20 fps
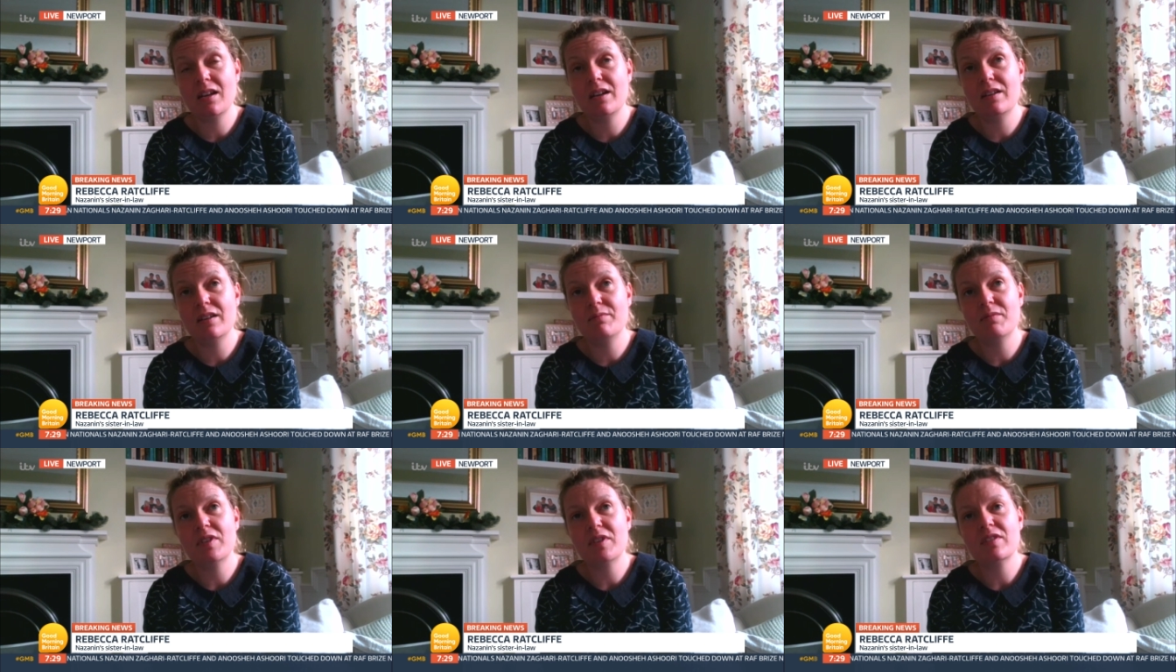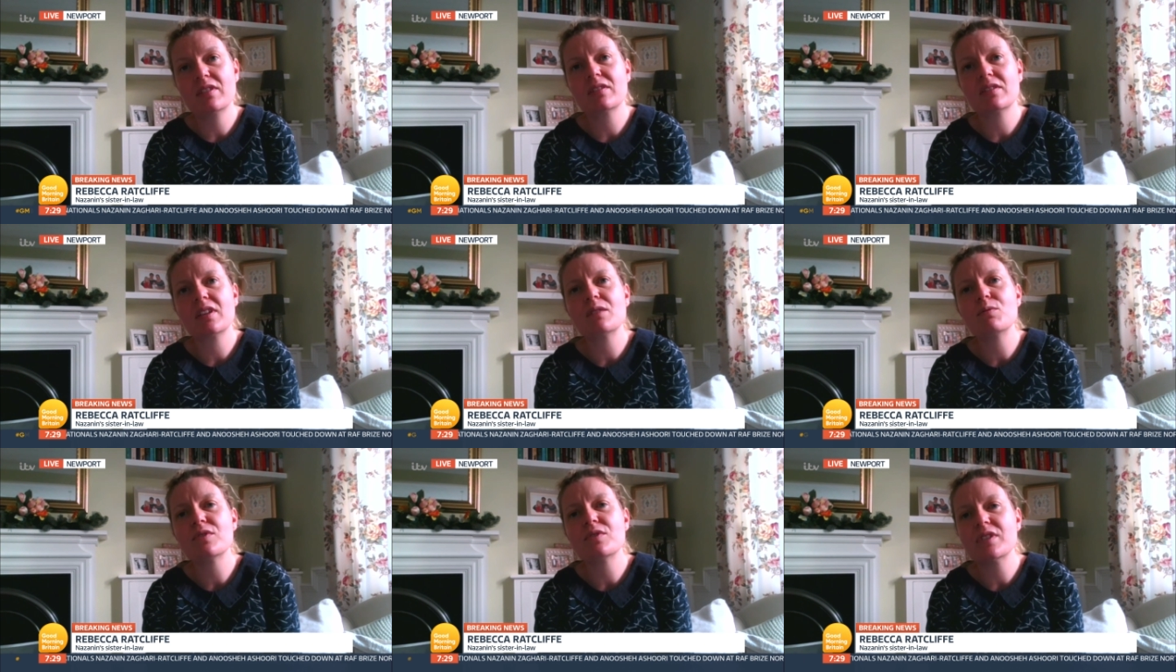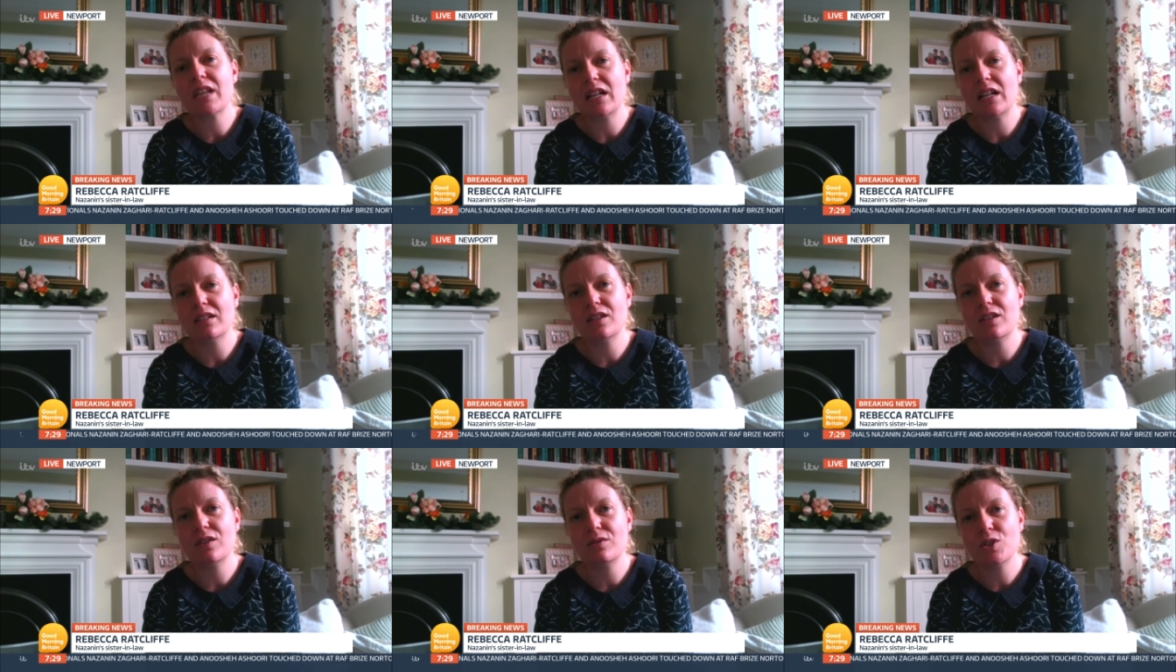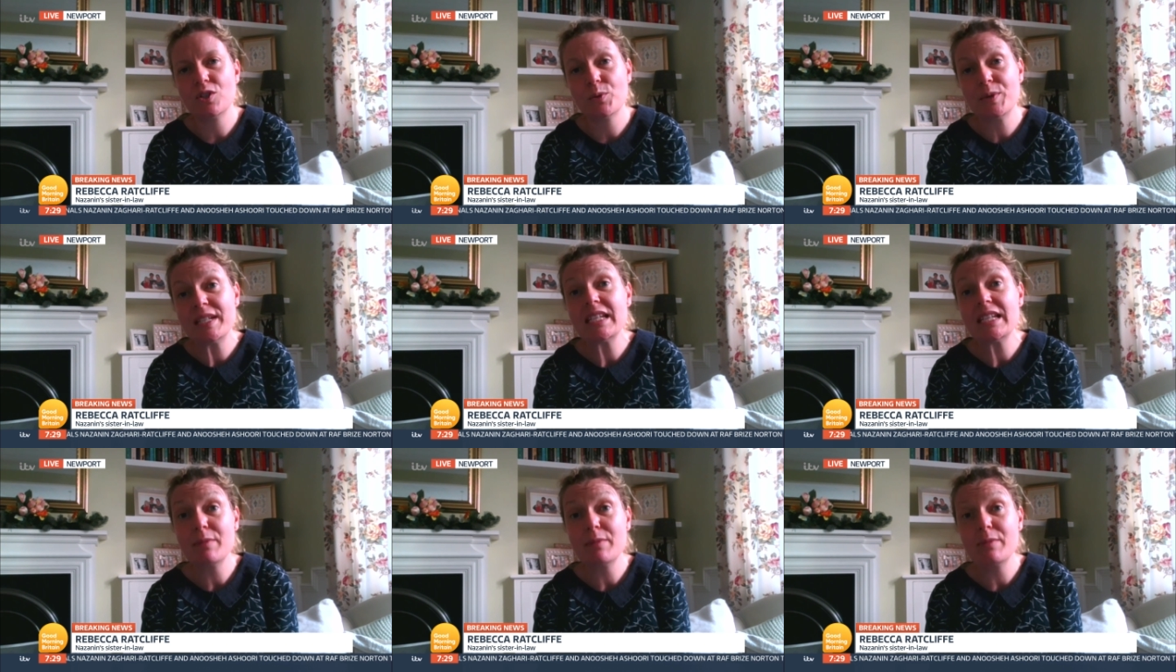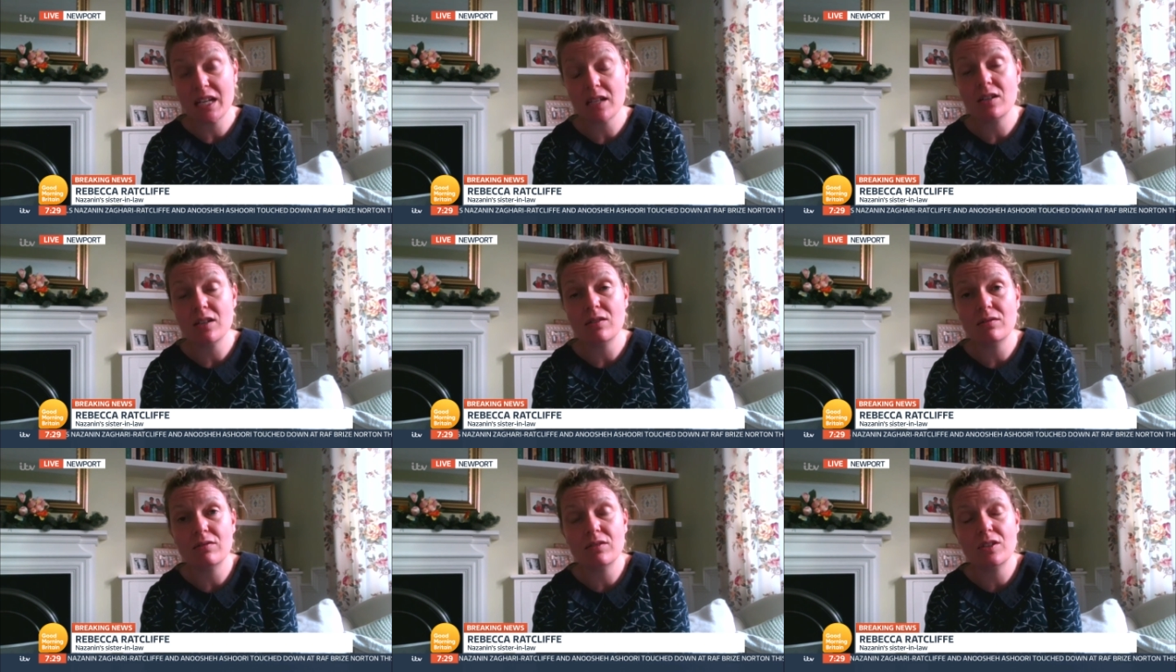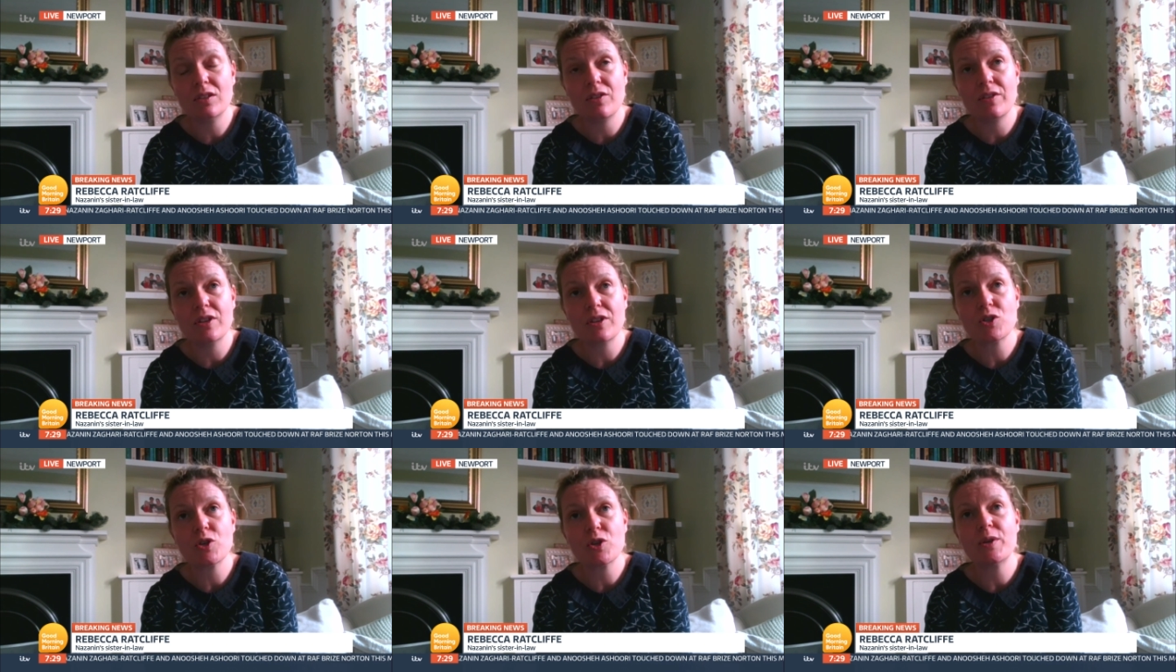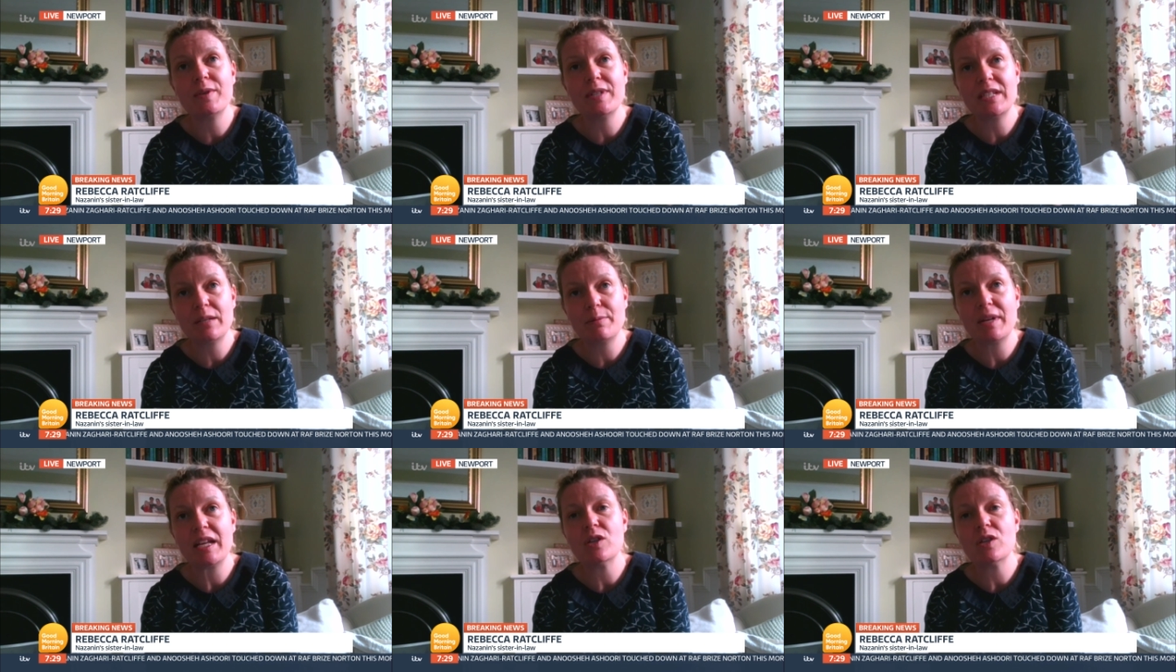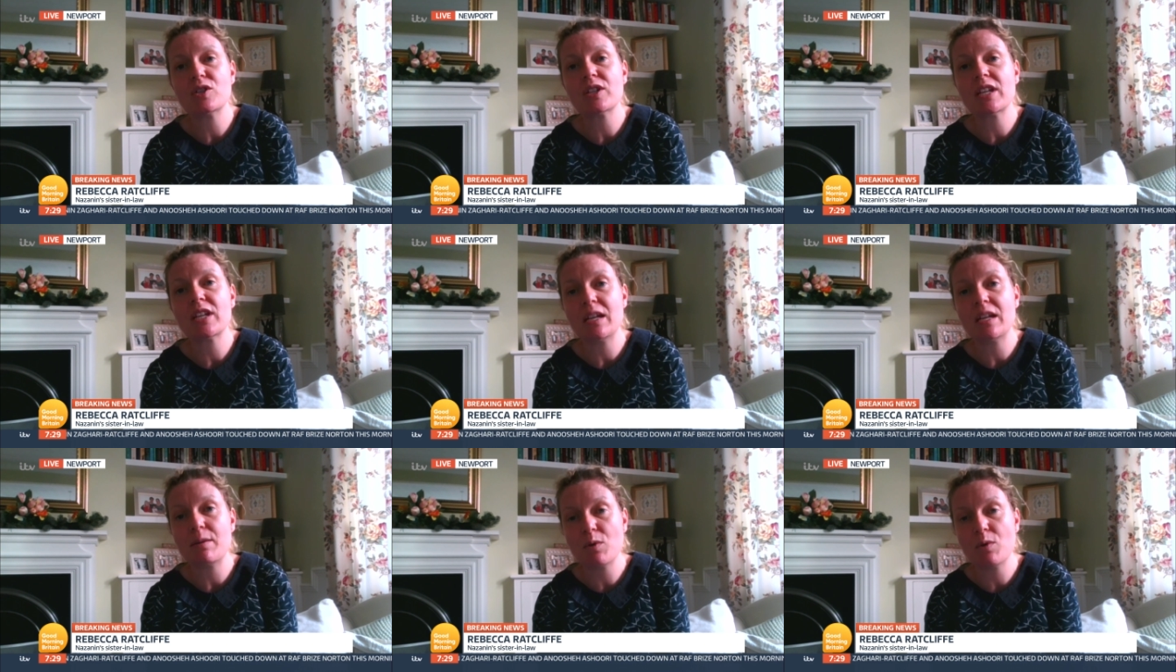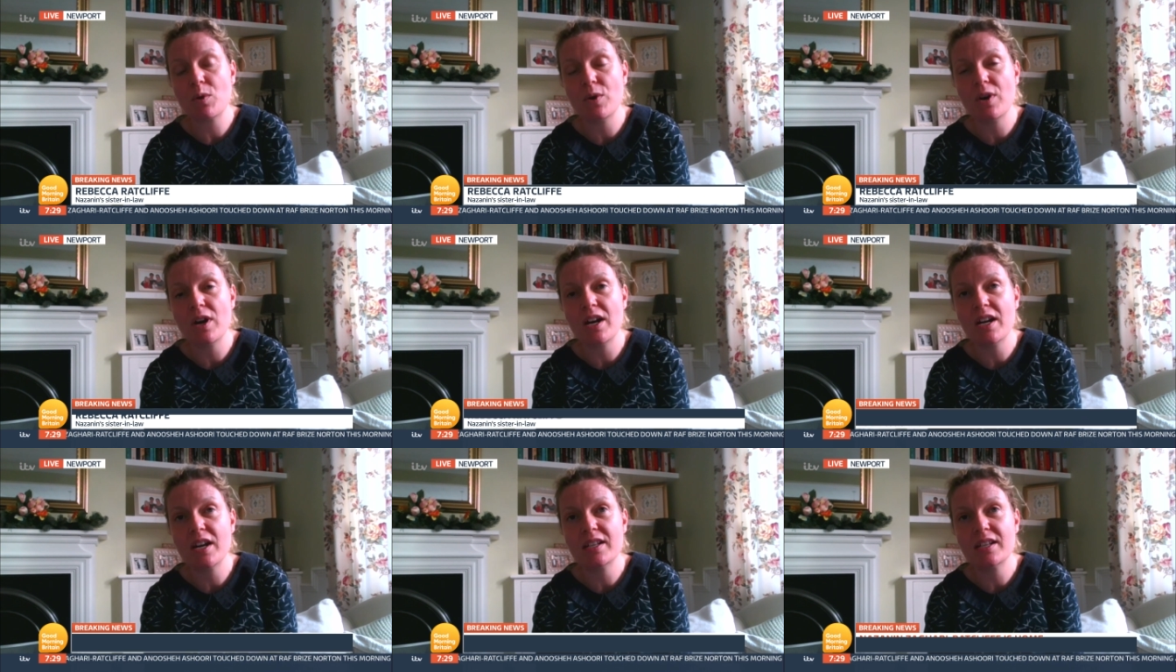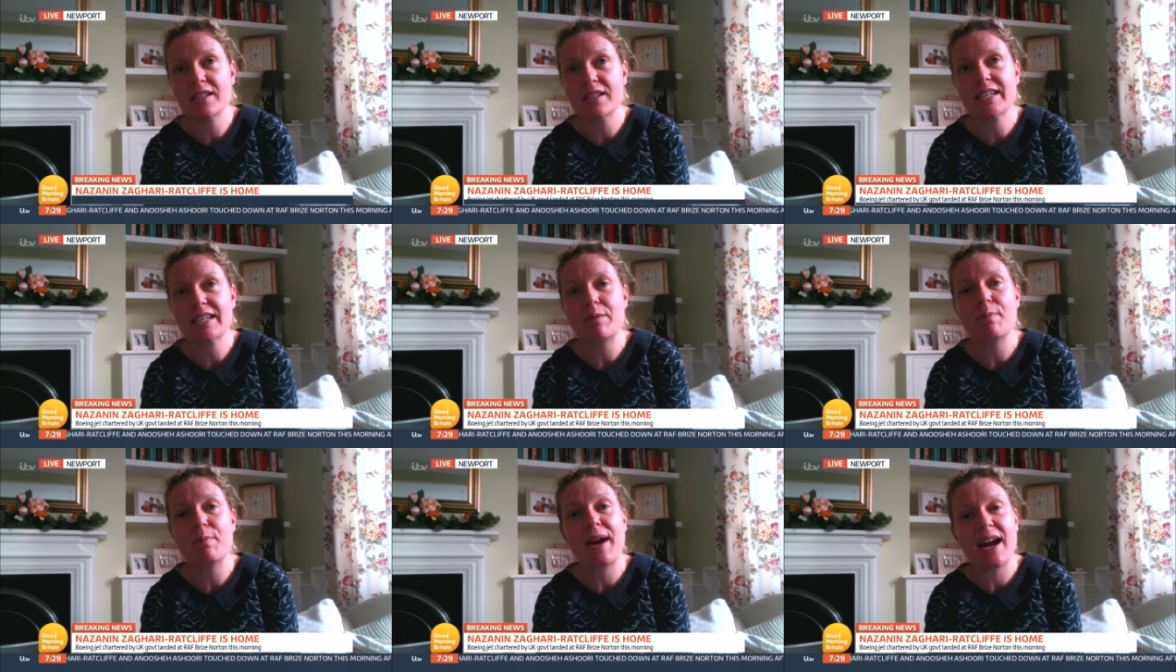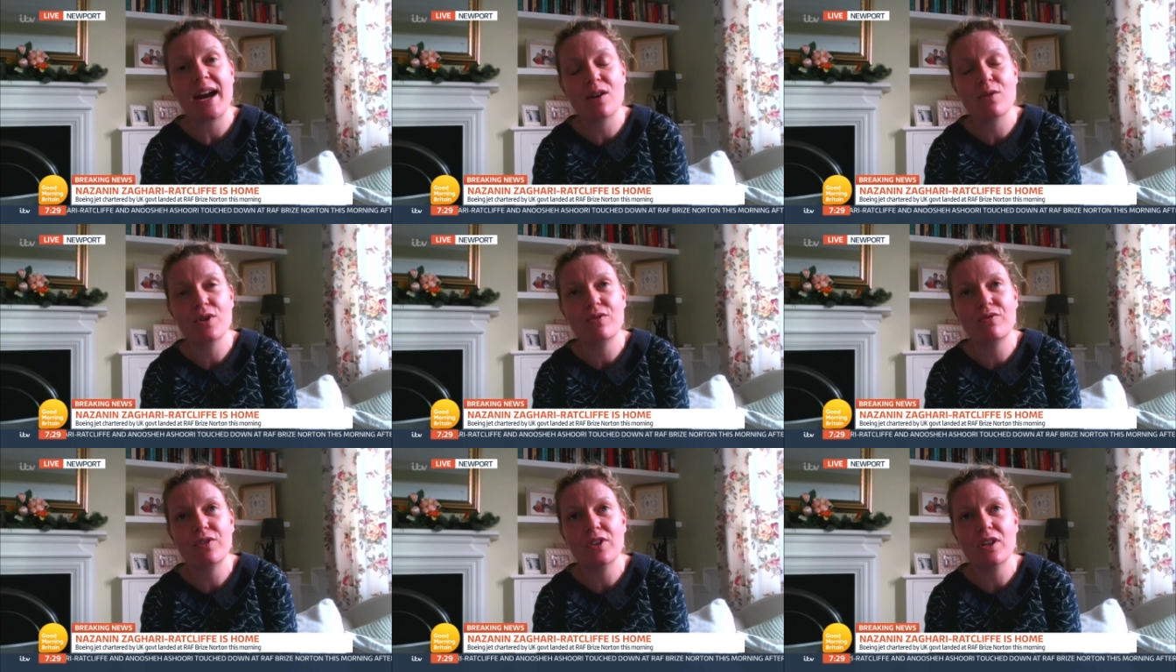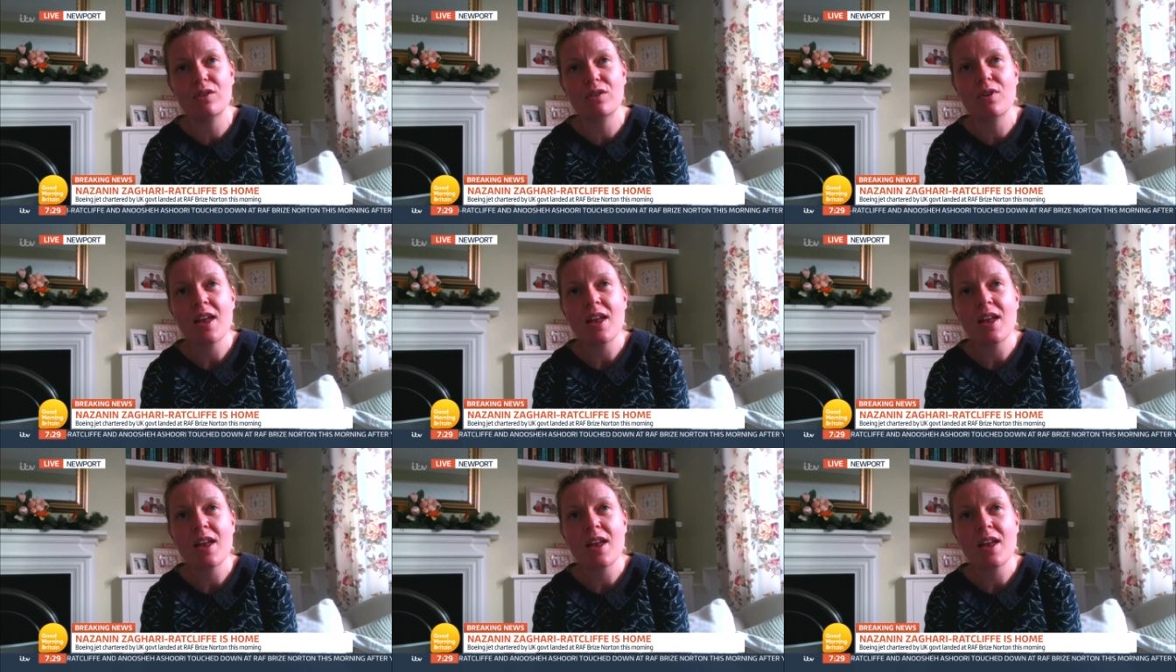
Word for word: They will tell you to intimidate you. You know, they're trying to intimidate you to keep quiet, to keep the power over you.